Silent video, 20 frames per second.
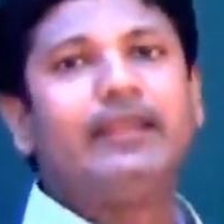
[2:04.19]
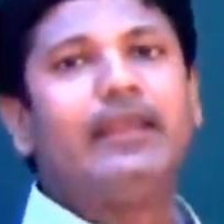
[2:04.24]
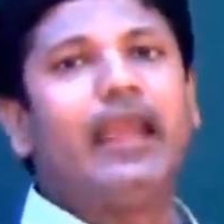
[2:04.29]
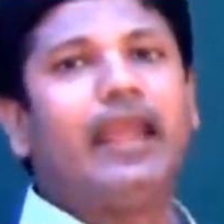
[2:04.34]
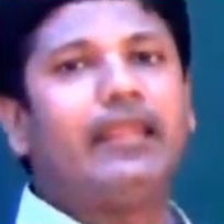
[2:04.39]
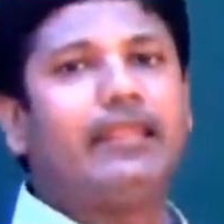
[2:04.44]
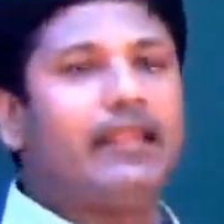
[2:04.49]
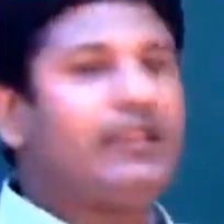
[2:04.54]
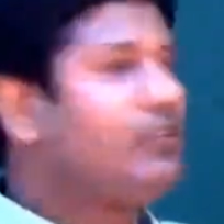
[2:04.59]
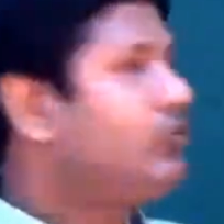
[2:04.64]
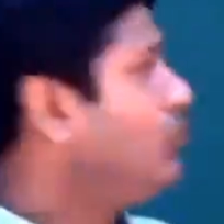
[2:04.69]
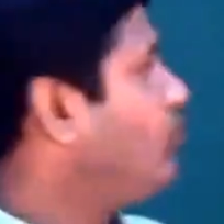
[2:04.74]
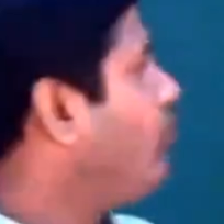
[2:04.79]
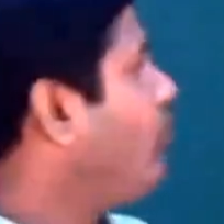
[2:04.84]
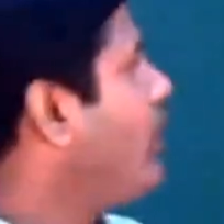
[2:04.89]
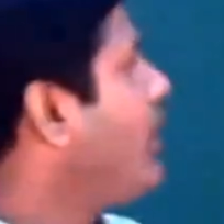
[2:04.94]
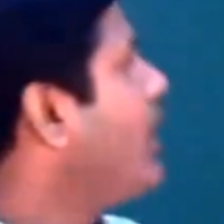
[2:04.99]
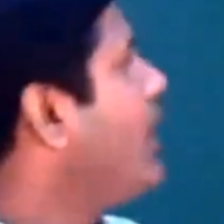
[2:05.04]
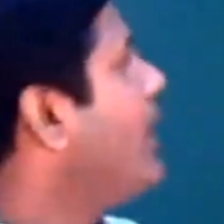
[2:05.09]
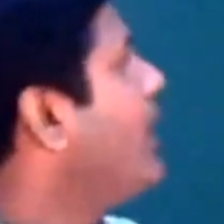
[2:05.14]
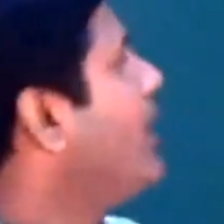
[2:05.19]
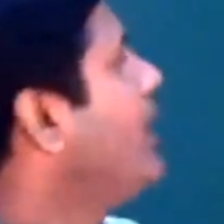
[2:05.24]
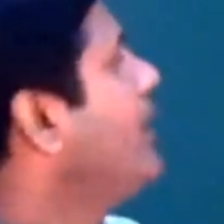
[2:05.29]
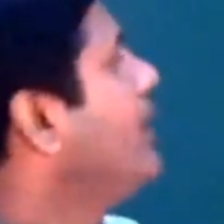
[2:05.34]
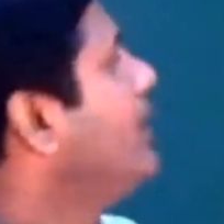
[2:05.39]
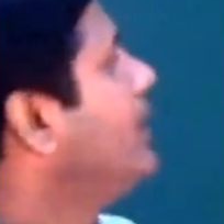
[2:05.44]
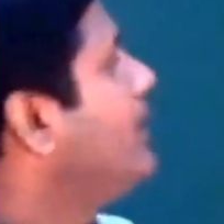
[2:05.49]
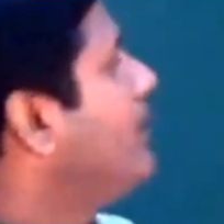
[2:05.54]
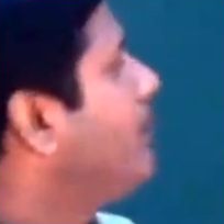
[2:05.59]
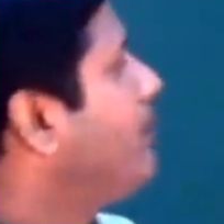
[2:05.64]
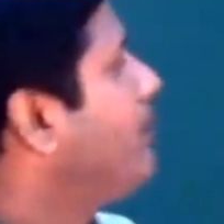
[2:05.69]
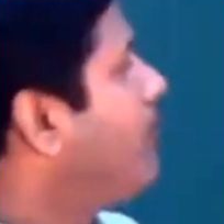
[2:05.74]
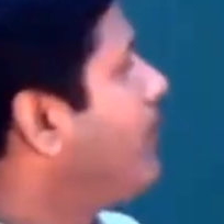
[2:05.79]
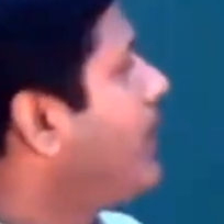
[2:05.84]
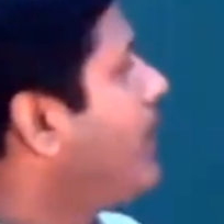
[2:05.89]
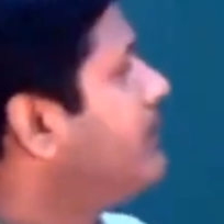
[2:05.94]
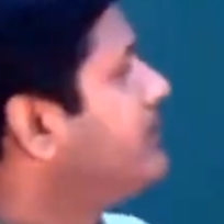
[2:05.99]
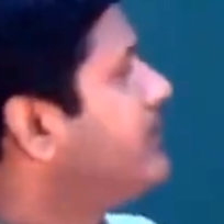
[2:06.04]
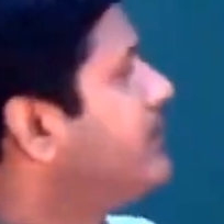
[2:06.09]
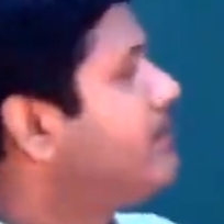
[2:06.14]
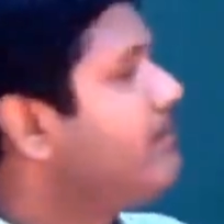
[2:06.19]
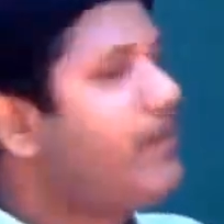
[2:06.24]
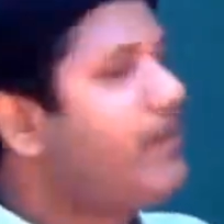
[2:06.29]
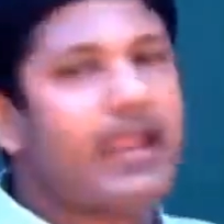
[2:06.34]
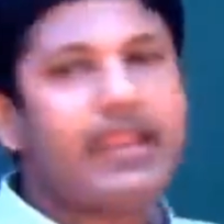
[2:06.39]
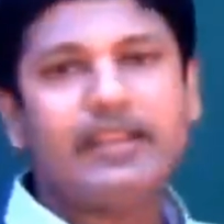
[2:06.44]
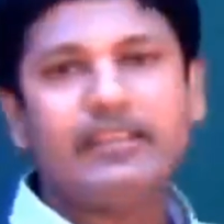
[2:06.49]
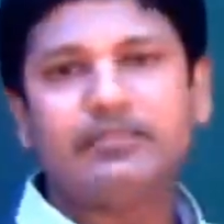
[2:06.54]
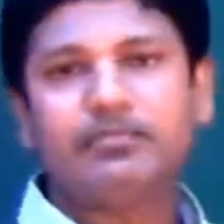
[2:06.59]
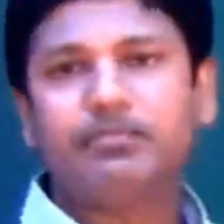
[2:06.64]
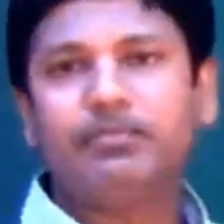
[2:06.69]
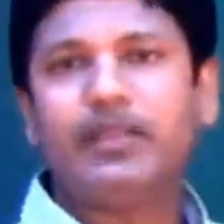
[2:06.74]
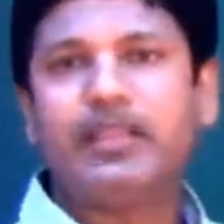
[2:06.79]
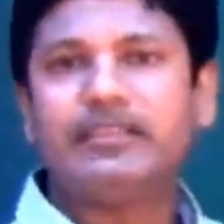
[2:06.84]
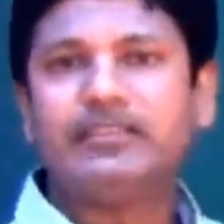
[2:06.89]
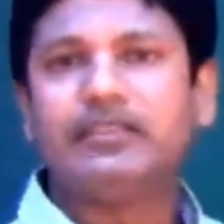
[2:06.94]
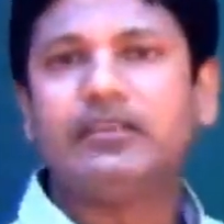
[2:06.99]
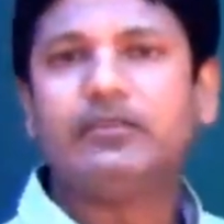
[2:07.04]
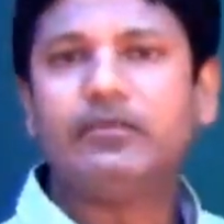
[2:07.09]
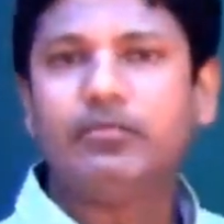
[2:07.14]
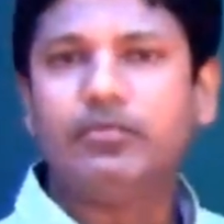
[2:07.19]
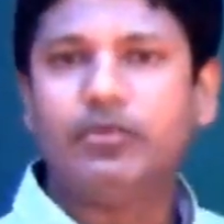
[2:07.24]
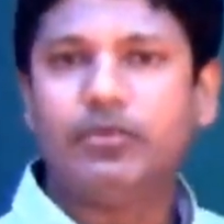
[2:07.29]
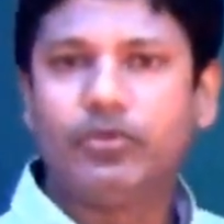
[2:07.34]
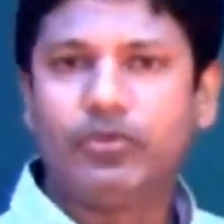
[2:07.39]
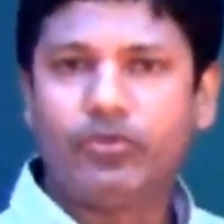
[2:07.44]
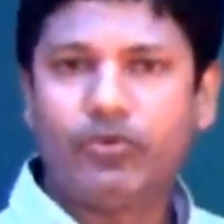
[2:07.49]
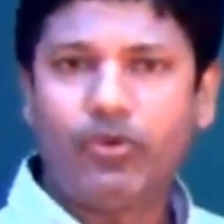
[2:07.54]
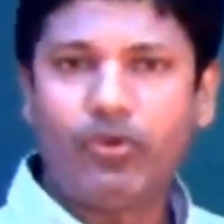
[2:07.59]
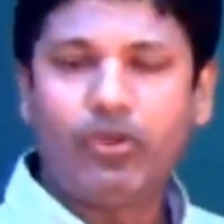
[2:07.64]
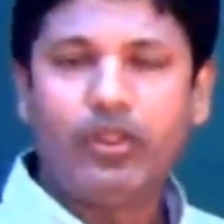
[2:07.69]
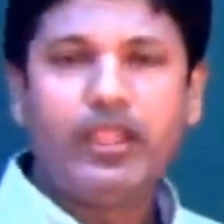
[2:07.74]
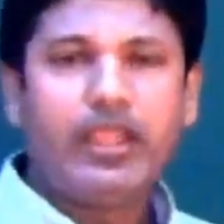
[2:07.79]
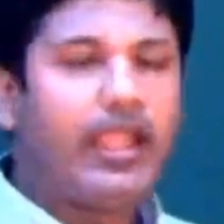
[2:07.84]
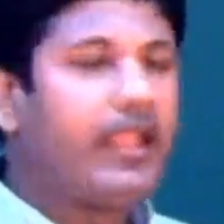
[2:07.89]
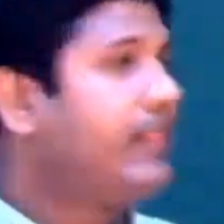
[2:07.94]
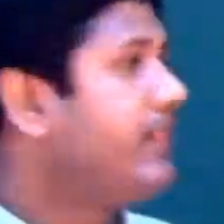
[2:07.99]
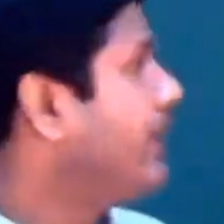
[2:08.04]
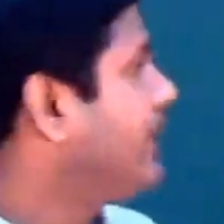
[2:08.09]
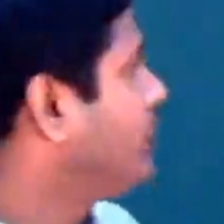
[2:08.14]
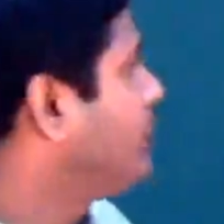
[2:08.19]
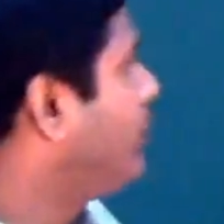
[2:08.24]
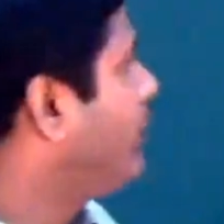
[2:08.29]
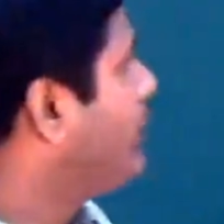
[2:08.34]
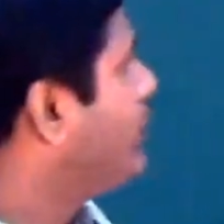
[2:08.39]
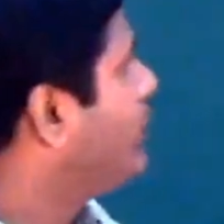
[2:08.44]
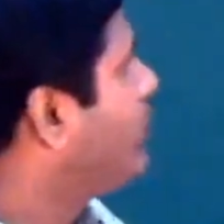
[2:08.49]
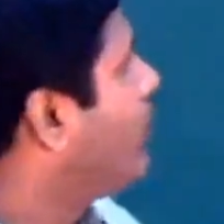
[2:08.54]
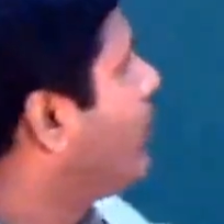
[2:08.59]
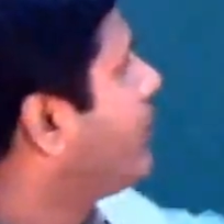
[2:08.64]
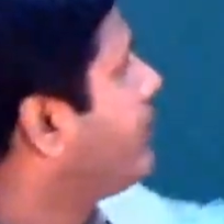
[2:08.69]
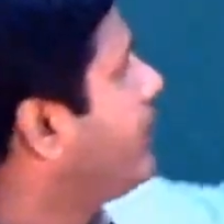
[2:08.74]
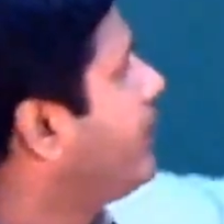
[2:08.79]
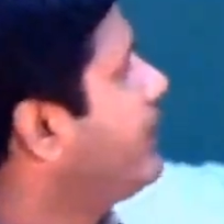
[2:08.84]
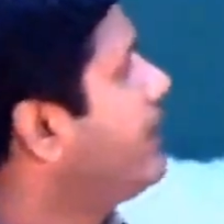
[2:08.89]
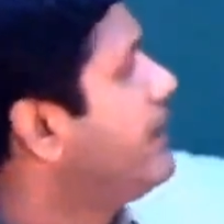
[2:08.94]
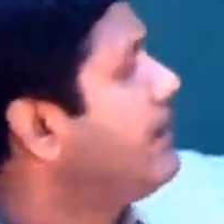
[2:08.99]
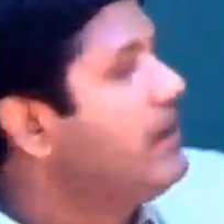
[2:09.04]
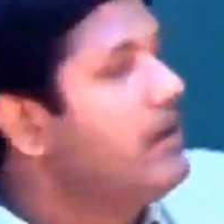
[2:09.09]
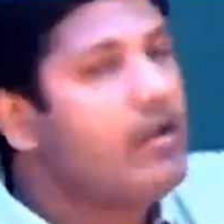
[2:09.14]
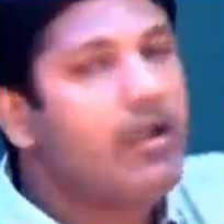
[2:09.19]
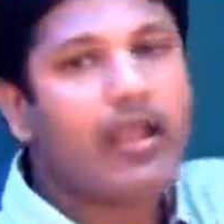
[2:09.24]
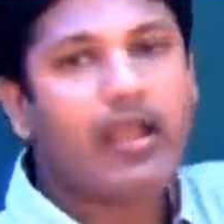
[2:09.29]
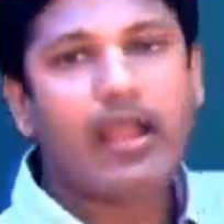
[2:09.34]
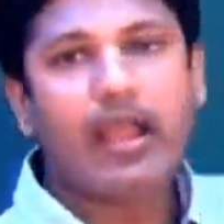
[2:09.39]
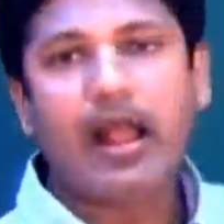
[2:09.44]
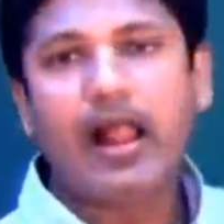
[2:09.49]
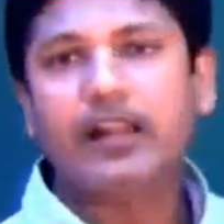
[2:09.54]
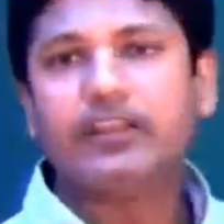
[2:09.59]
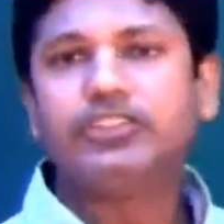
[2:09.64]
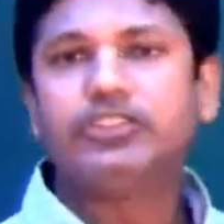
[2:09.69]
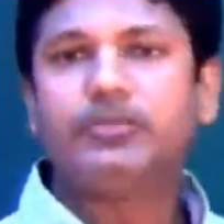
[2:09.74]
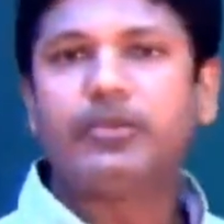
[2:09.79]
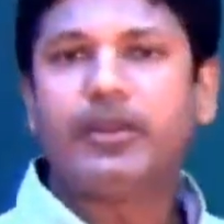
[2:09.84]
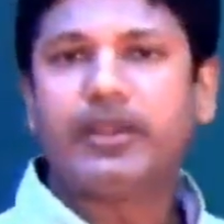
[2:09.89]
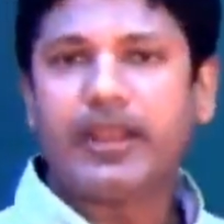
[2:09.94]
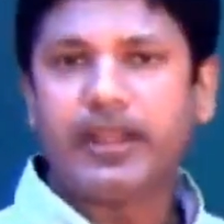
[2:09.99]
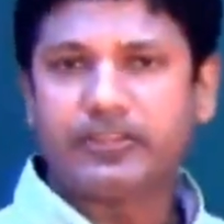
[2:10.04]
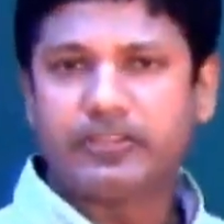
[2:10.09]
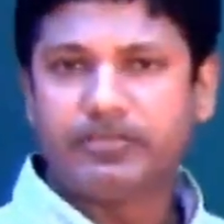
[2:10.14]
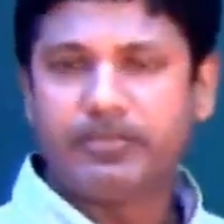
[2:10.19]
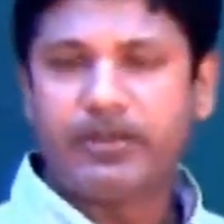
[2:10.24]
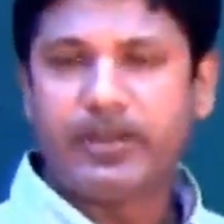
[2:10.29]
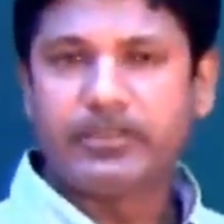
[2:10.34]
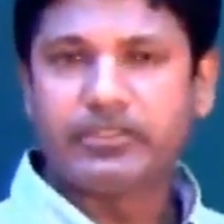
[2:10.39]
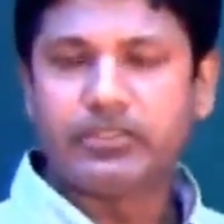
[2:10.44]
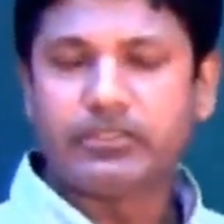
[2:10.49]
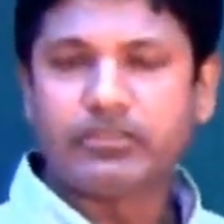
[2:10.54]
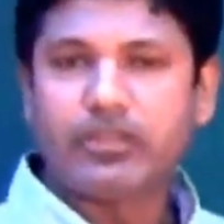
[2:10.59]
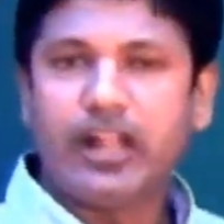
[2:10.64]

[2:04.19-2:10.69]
And that's where the plus and minus plays into role, and that's what you call that algebraic expression.